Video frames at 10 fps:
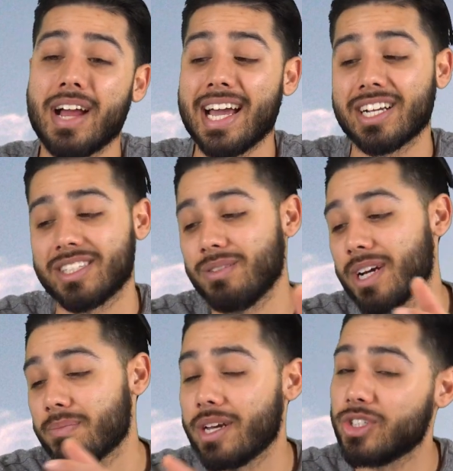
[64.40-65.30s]
I actually
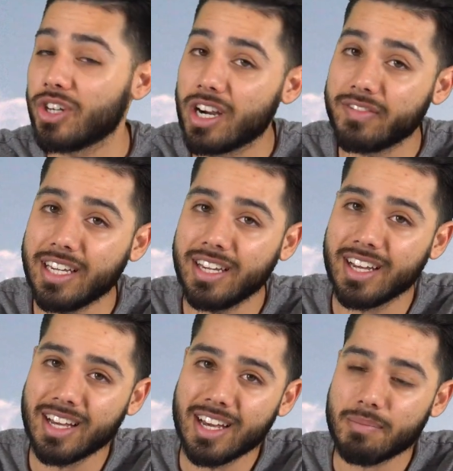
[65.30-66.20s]
recommend Jarvee,
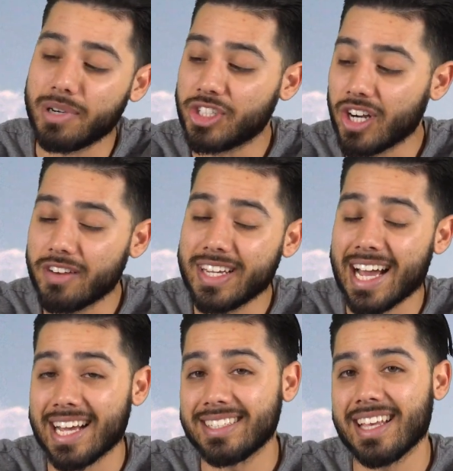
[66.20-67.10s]
but Jarvee
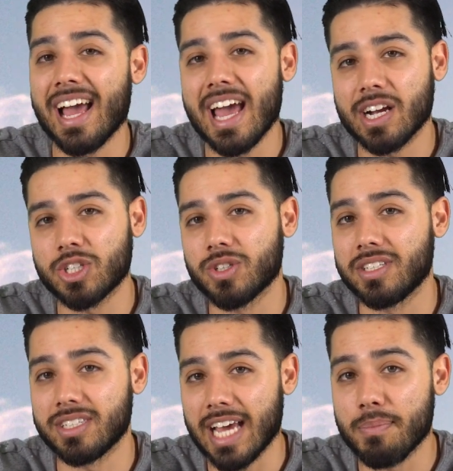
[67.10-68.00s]
has that extra
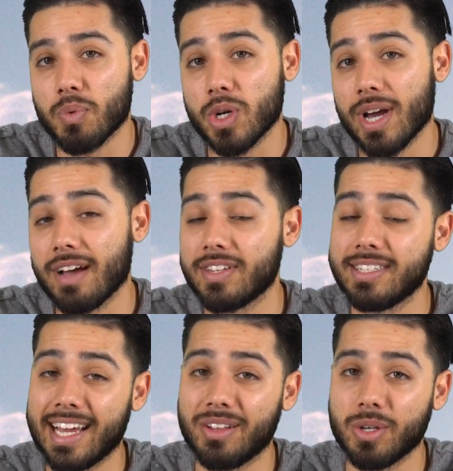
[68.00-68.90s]
step where you have to
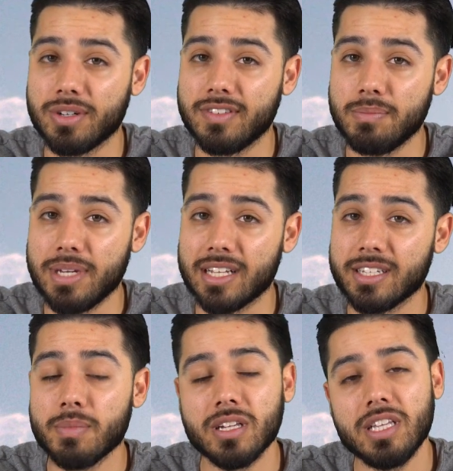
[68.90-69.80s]
download a V P S.
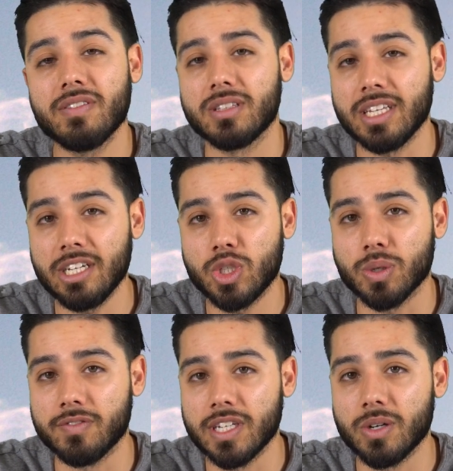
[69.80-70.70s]
And I'm gonna leave a link
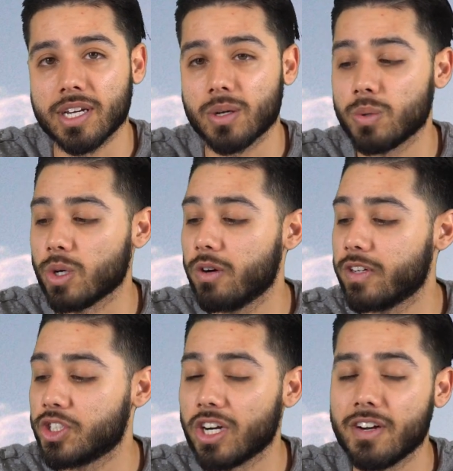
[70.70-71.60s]
to a video that goes
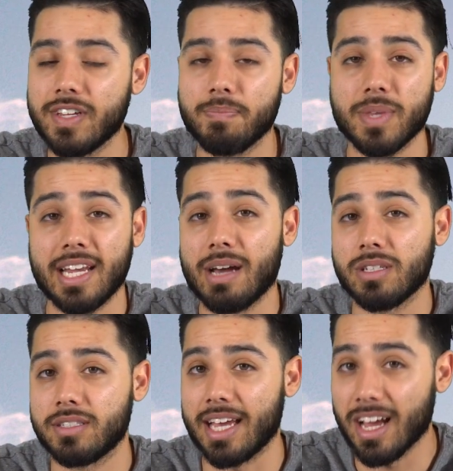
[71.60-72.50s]
over Jarvee and how to
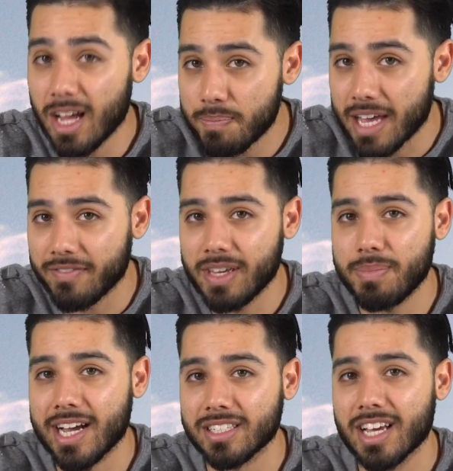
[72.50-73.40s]
set up that V
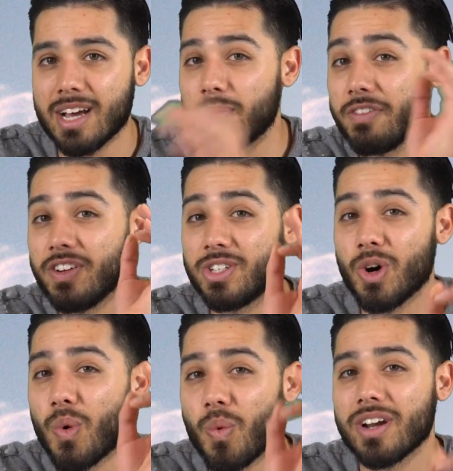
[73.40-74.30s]
P S. But if you
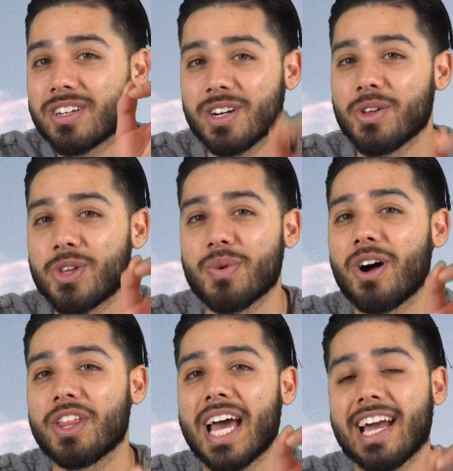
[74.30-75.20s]
don't wanna go through
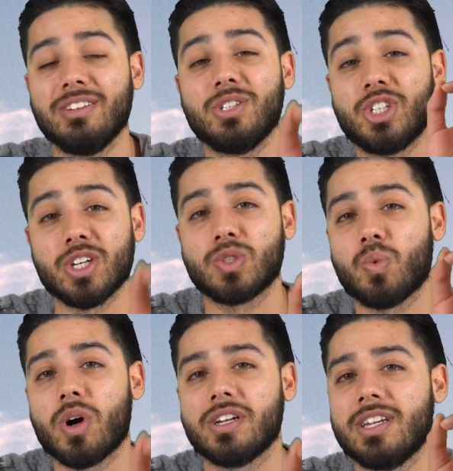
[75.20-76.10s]
all that and you
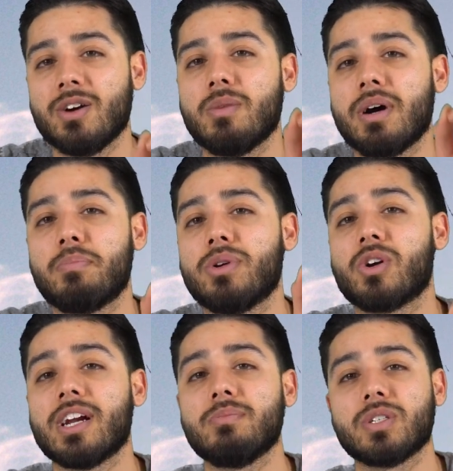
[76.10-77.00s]
just wanna know about
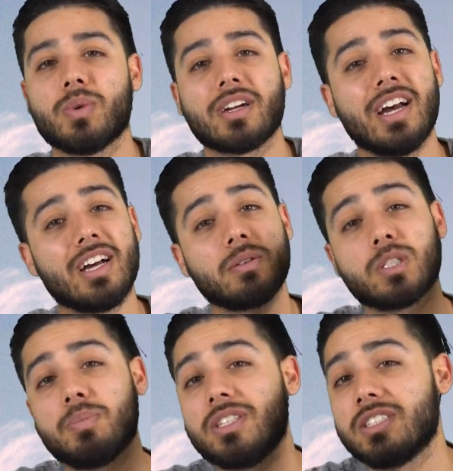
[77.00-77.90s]
programs that work
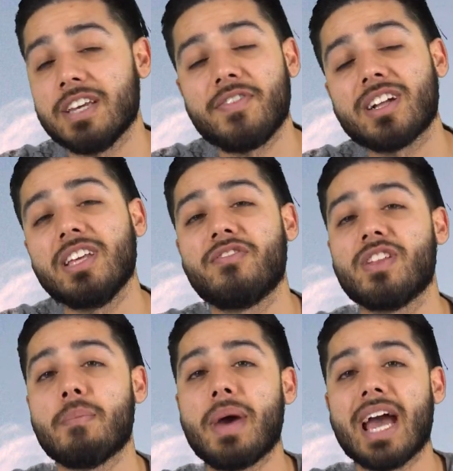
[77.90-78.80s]
specifically
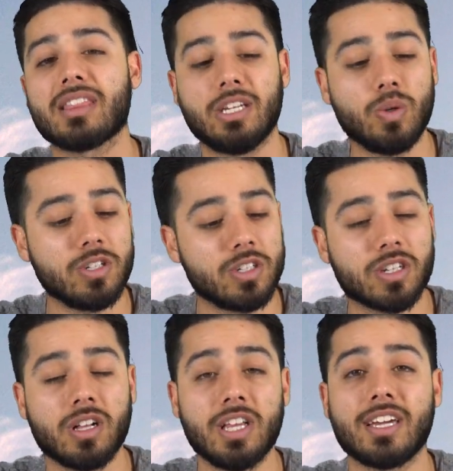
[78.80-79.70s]
for the Mac that you can
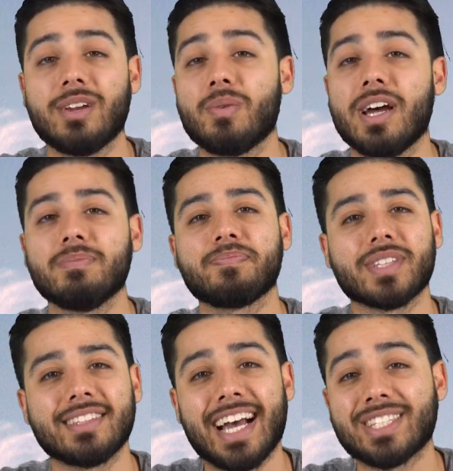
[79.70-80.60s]
just click and run,
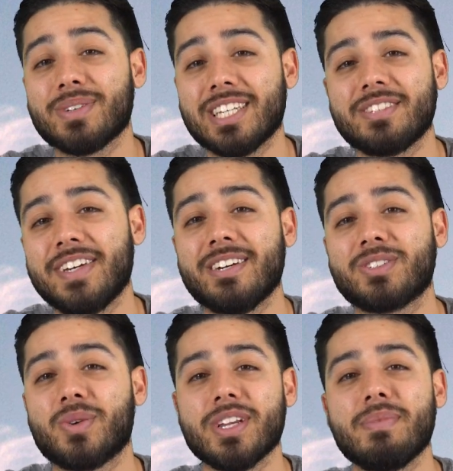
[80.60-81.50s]
that's what this video
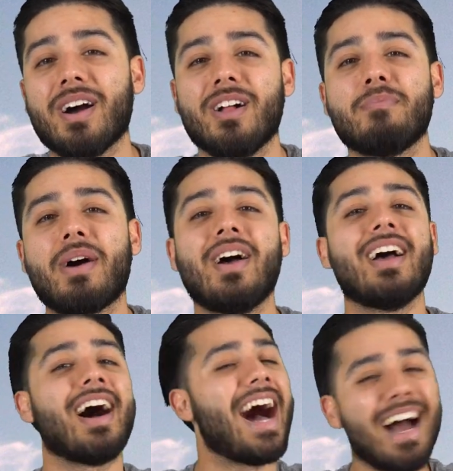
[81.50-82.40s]
is going to be all
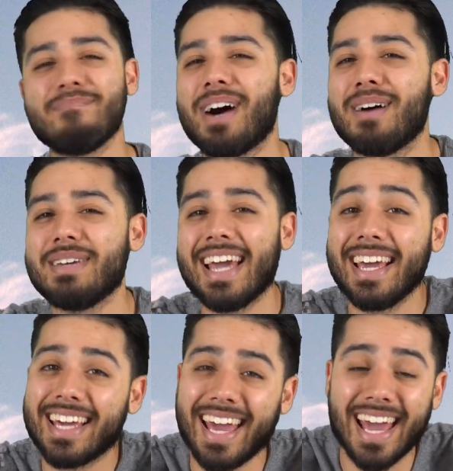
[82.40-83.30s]
about. I'm Bobby,
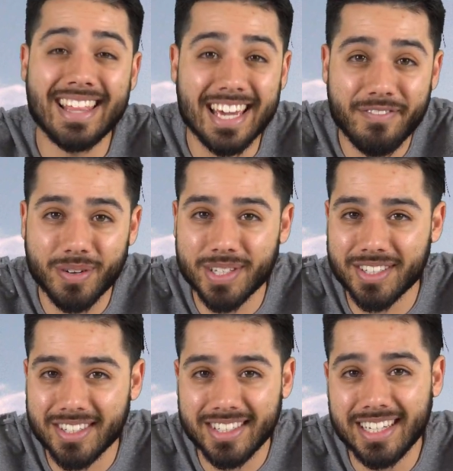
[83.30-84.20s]
A K A the
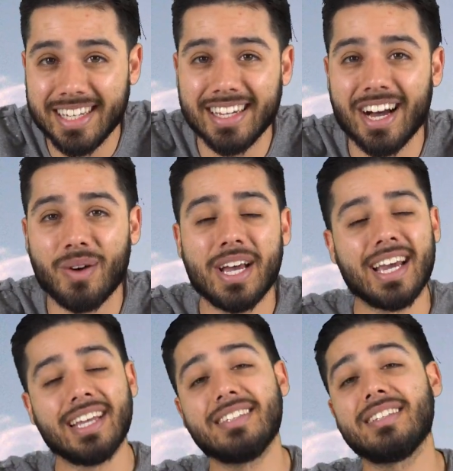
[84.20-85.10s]
Influencer C E O,
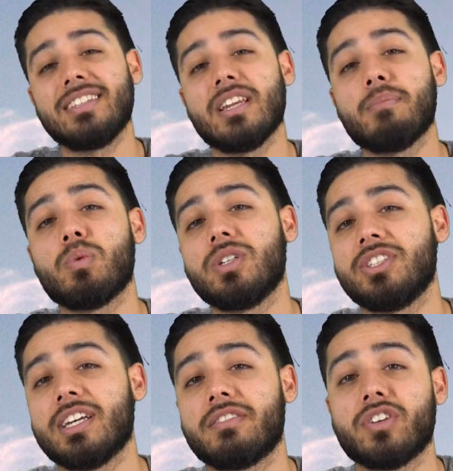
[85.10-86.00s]
and this is the number one
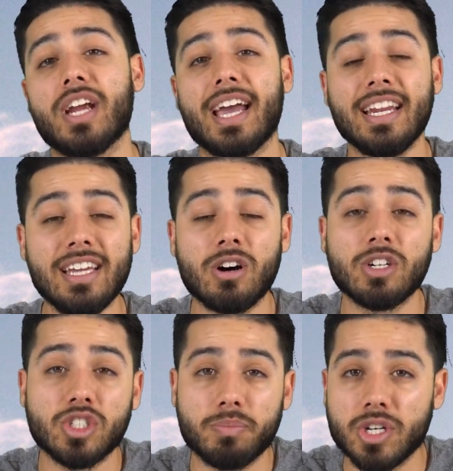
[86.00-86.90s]
channel for any
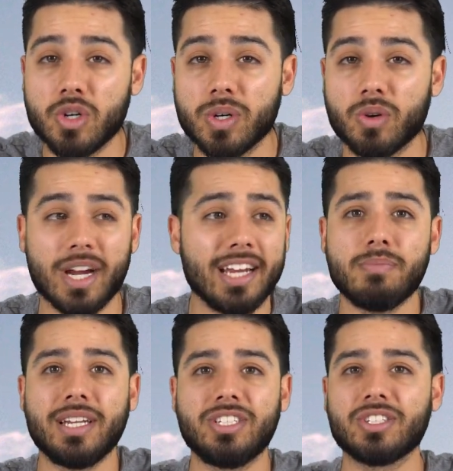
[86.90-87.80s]
entrepreneur or
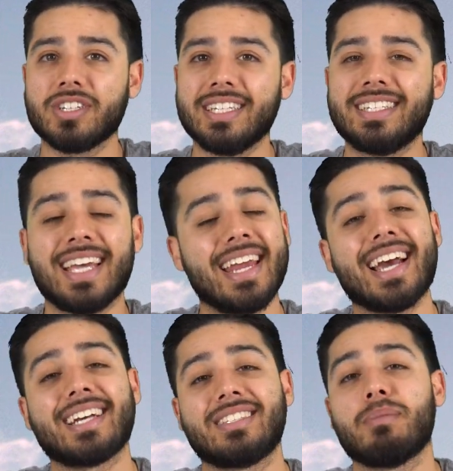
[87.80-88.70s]
anybody just looking to ten
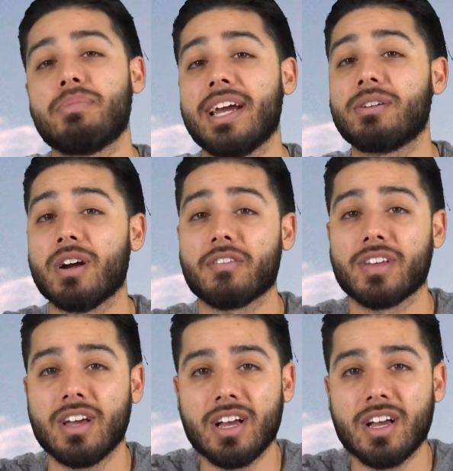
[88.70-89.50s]
X their brand growth.